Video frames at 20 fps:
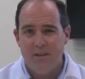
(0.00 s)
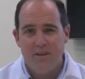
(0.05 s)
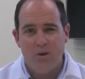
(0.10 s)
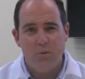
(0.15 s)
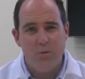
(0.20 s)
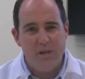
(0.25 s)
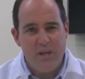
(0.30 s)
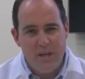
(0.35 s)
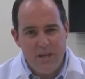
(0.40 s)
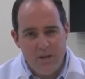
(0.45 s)

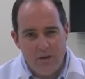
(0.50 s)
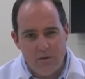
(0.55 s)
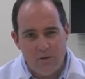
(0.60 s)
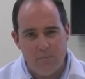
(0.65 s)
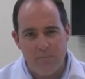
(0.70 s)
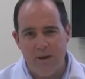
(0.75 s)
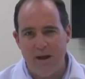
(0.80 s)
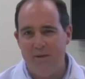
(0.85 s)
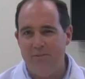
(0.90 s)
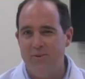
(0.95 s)
we hear
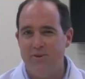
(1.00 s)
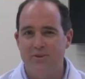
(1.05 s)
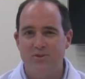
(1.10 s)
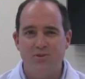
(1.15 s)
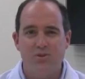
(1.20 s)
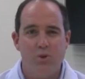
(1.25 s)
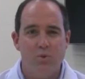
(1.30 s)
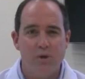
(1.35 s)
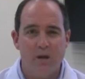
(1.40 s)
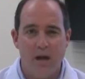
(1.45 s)
about and that are
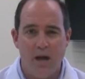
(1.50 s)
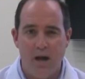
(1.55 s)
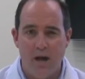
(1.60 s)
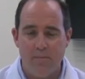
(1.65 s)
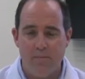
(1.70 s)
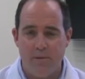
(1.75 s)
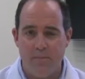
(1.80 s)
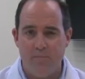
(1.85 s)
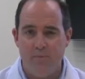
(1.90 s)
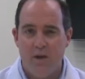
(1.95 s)
so
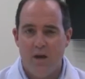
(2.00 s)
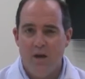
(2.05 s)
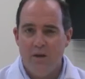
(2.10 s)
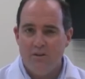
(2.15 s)
common,